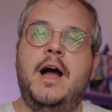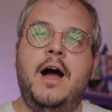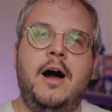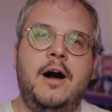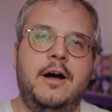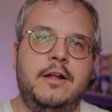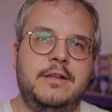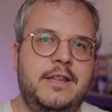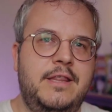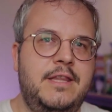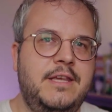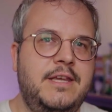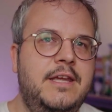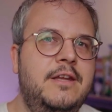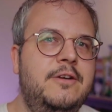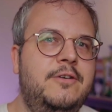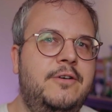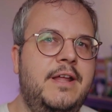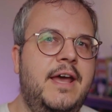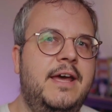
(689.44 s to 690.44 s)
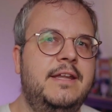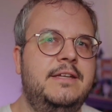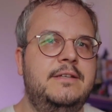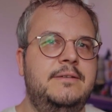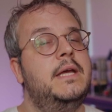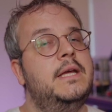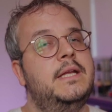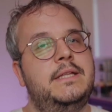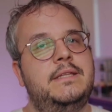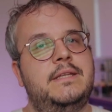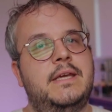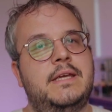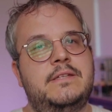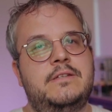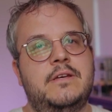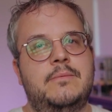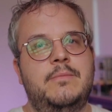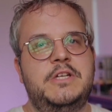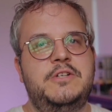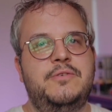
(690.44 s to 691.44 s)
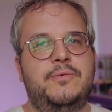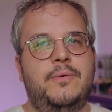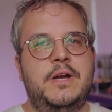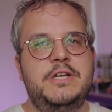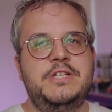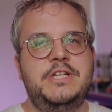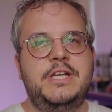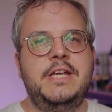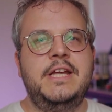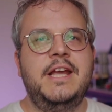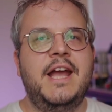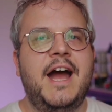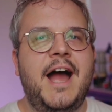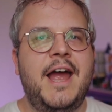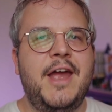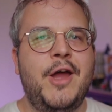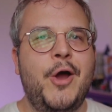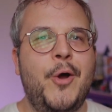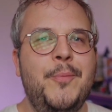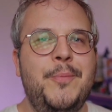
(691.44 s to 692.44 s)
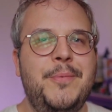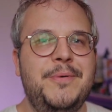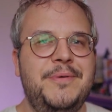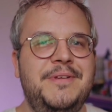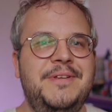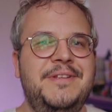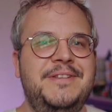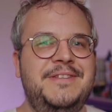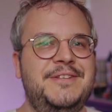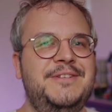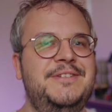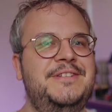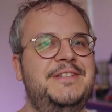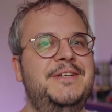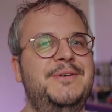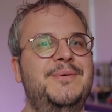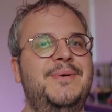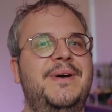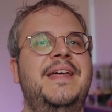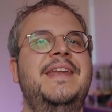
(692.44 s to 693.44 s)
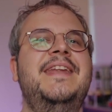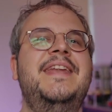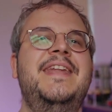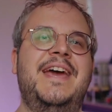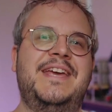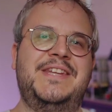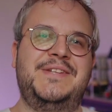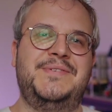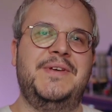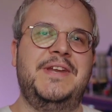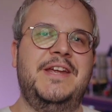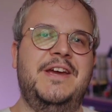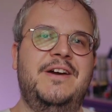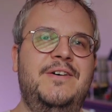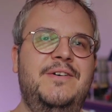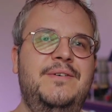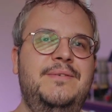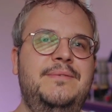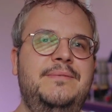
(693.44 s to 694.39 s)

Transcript: on the internet. Thank you so much for watching. I hope to see you in the next video.